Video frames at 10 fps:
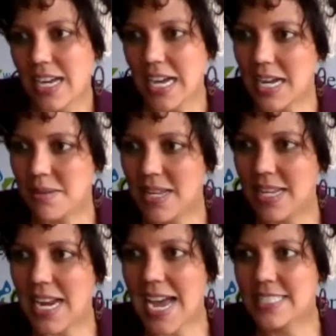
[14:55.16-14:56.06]

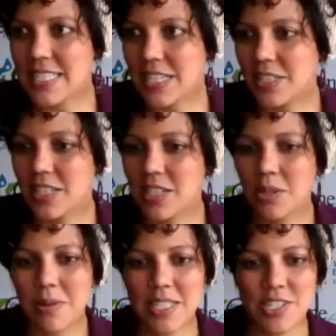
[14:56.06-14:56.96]
and ask your
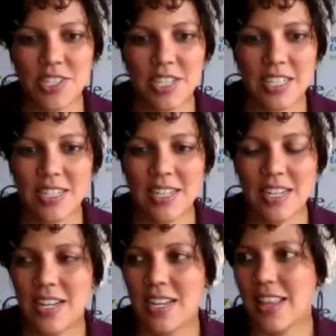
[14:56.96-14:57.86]
question
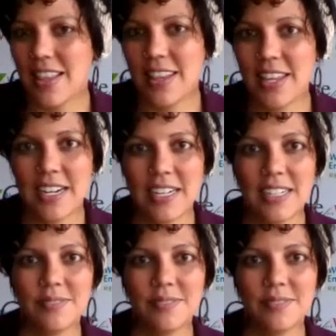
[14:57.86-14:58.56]
there.